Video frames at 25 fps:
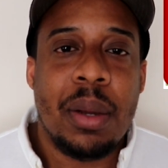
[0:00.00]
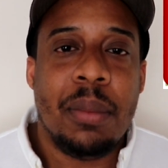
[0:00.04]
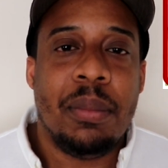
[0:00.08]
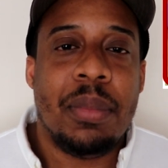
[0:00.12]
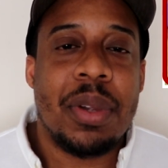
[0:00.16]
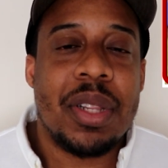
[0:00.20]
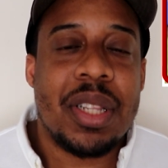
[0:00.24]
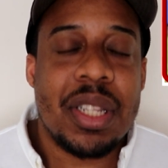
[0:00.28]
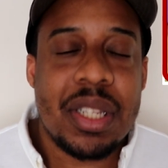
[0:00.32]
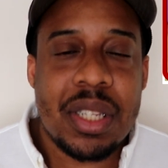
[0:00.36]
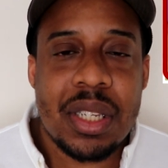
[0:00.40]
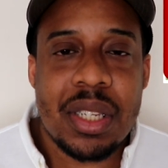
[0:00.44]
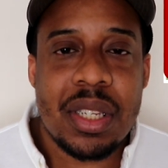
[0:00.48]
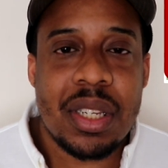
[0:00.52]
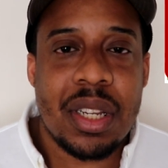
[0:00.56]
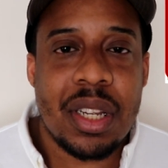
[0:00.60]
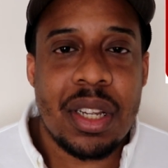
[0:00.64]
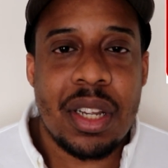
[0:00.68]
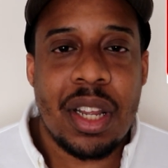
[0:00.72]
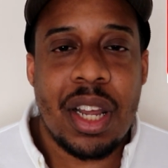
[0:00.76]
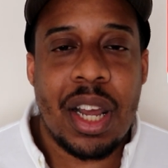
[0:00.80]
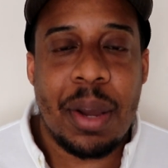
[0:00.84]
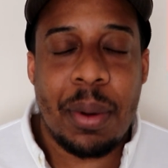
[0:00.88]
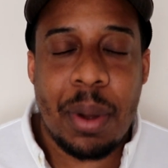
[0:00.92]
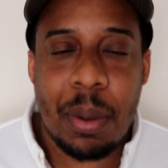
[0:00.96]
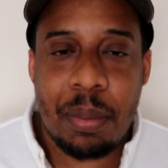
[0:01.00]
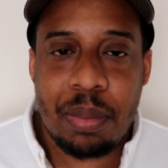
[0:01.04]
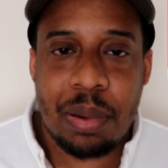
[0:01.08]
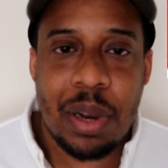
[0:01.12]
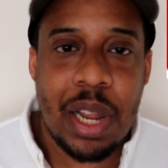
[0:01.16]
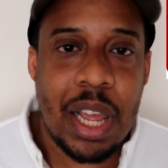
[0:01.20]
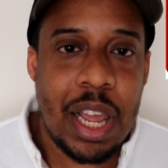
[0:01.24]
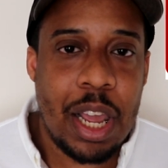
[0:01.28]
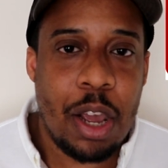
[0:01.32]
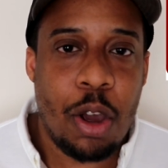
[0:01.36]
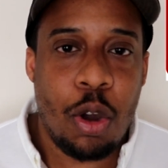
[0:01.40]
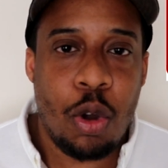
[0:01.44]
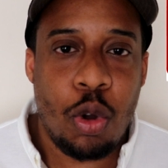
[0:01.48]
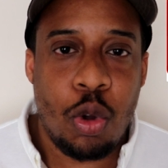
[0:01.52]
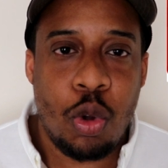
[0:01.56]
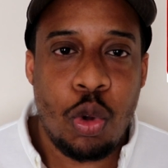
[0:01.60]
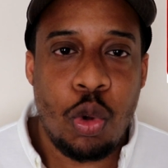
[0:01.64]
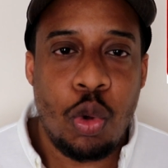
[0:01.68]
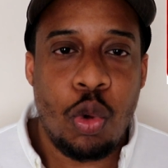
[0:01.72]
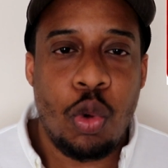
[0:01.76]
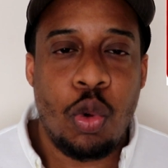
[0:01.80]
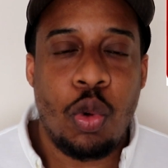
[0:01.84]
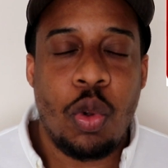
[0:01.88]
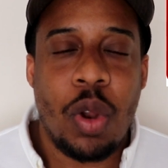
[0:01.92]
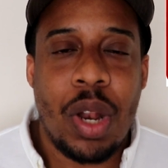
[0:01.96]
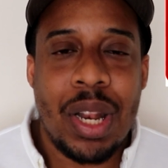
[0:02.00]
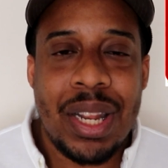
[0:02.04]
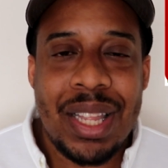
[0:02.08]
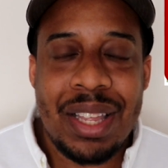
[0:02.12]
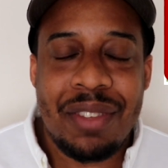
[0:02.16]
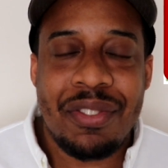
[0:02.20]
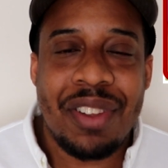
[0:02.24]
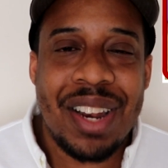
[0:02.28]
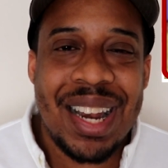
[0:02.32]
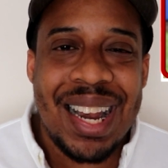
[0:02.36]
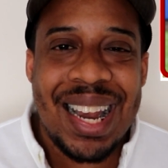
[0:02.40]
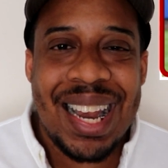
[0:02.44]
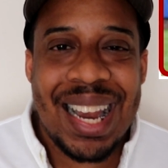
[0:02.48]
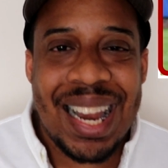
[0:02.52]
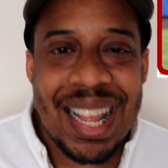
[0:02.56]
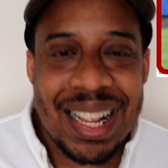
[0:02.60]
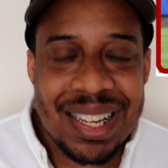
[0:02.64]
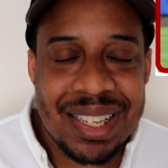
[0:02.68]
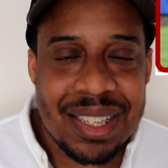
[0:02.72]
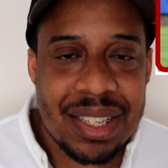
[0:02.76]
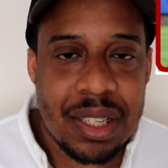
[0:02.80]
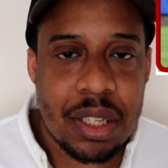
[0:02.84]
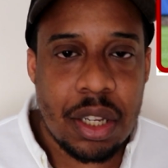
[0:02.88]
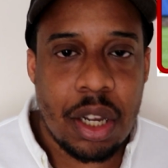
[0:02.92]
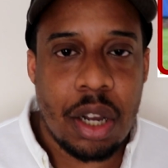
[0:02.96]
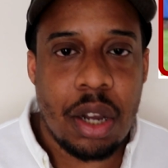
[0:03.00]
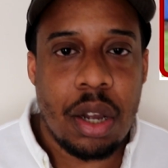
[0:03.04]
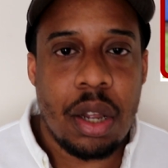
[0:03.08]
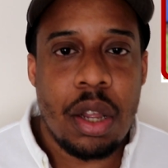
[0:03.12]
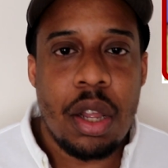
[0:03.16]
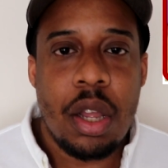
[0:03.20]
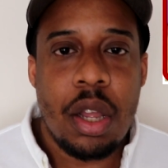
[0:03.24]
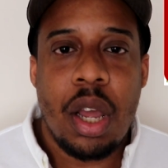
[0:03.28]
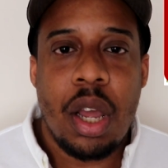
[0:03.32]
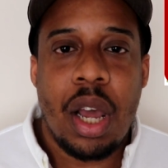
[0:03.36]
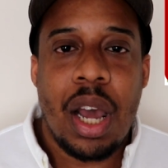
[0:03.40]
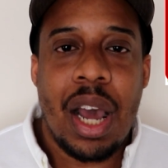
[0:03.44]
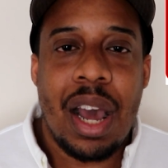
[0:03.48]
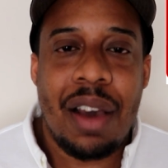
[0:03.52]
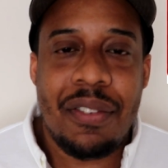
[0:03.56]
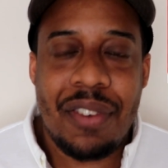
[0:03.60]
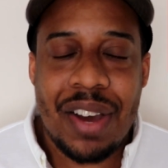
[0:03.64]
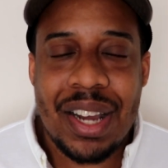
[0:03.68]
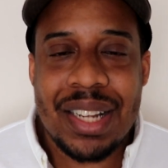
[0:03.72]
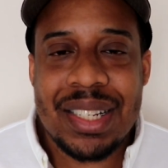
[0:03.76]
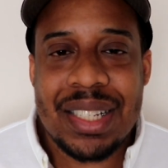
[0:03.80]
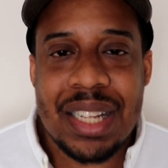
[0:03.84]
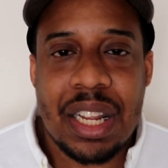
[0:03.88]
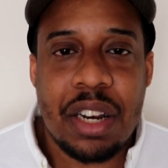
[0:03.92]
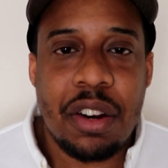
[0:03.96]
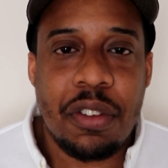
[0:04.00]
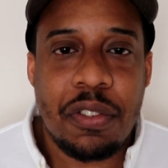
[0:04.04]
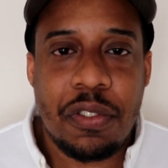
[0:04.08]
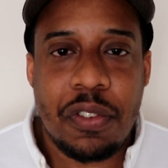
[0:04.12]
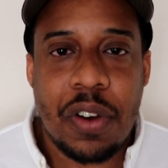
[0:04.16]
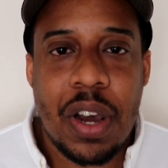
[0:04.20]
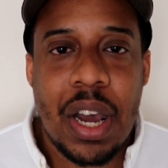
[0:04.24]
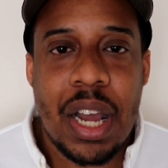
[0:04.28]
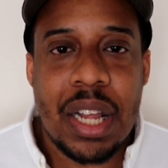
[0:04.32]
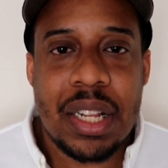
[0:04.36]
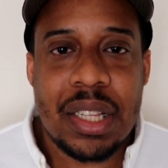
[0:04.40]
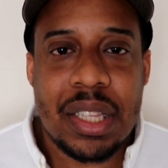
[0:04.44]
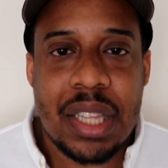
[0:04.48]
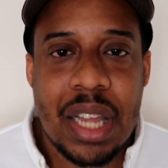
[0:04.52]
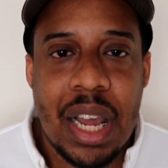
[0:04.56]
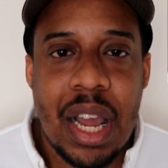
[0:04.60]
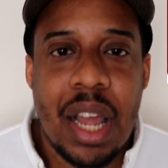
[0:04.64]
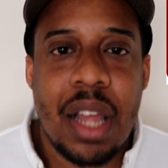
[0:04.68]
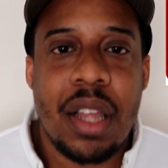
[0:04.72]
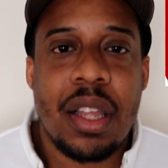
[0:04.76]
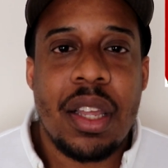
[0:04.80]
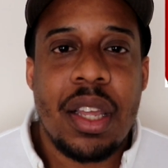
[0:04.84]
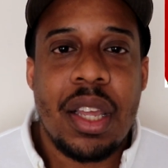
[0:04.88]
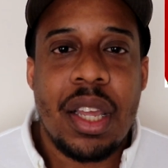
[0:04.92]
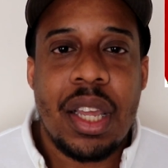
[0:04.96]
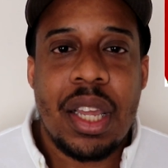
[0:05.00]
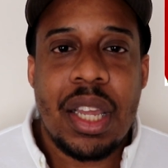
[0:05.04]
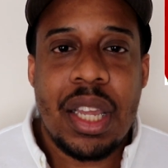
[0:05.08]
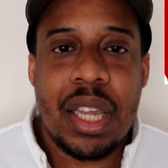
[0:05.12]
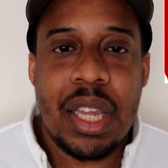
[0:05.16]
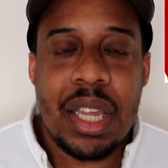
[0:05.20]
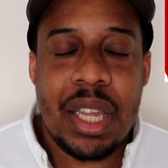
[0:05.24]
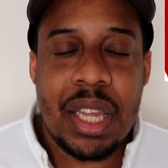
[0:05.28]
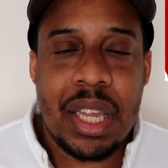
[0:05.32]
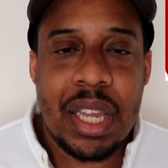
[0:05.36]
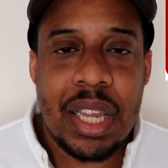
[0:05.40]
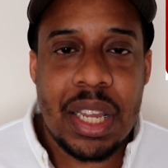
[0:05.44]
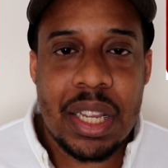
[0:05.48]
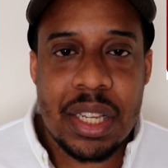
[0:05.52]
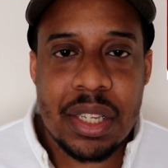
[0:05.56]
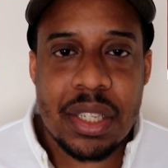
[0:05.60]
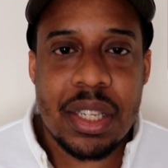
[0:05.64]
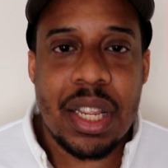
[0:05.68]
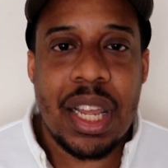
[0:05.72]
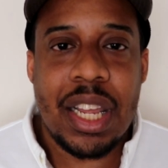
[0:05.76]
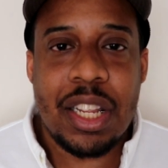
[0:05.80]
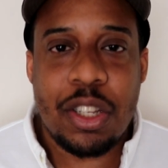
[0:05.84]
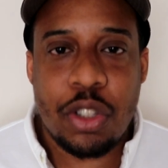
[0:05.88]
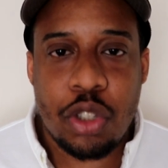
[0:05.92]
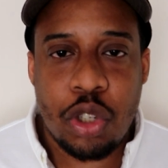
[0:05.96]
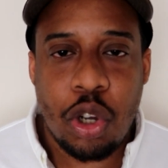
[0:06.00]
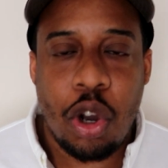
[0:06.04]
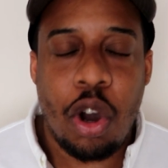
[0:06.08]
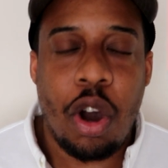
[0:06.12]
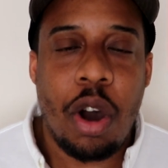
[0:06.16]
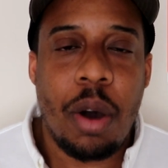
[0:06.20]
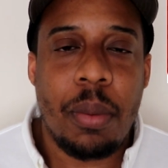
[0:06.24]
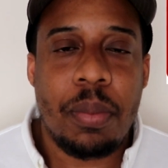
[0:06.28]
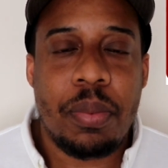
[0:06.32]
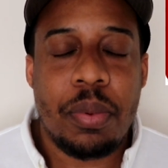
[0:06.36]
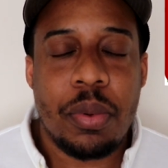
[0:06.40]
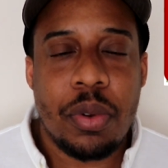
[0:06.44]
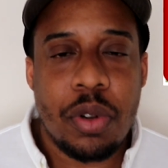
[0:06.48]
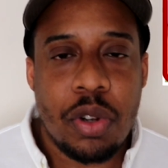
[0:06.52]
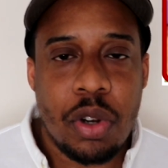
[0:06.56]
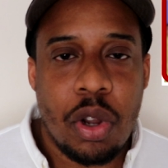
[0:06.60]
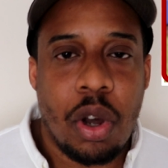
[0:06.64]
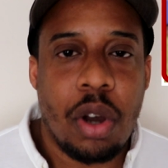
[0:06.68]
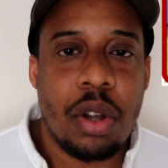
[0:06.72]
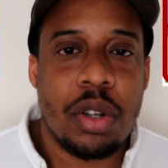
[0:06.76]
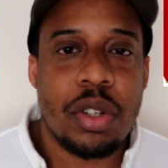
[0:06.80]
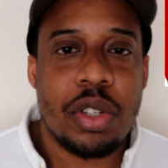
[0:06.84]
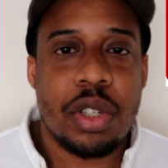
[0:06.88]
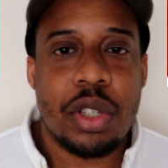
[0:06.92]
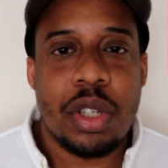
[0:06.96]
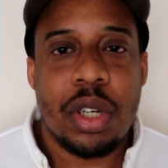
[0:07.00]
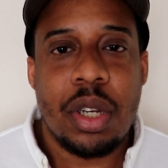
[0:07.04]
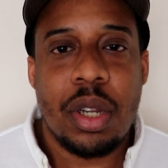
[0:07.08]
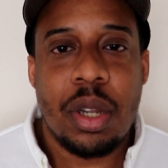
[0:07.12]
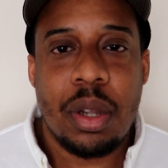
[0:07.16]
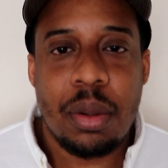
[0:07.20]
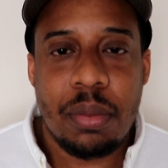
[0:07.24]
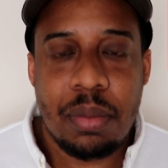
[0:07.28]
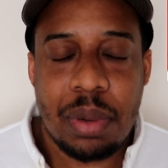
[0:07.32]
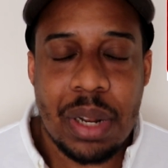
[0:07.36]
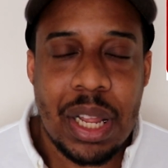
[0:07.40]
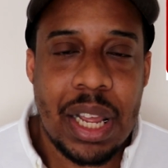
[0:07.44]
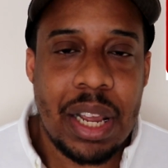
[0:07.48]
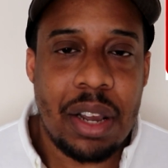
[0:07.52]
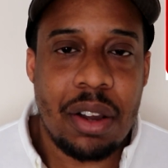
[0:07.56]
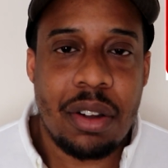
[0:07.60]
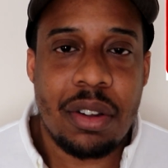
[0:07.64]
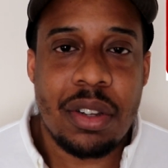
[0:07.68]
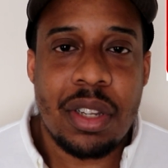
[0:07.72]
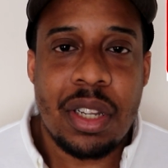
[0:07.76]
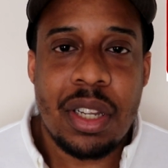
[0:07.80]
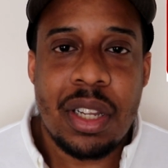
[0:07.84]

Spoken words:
but this is a player who even Leicester have identified that he is a top-notch player.